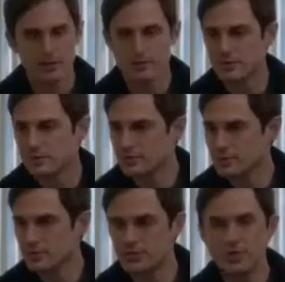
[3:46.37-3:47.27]
You're,
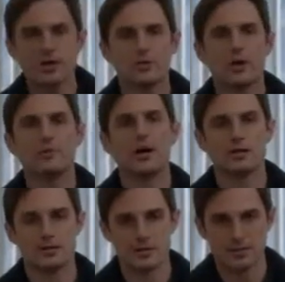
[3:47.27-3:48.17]
you're trying to grab
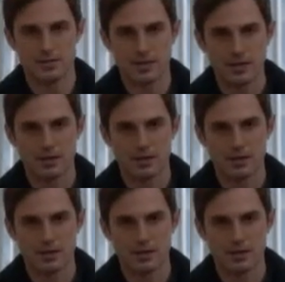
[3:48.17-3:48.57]
onto something.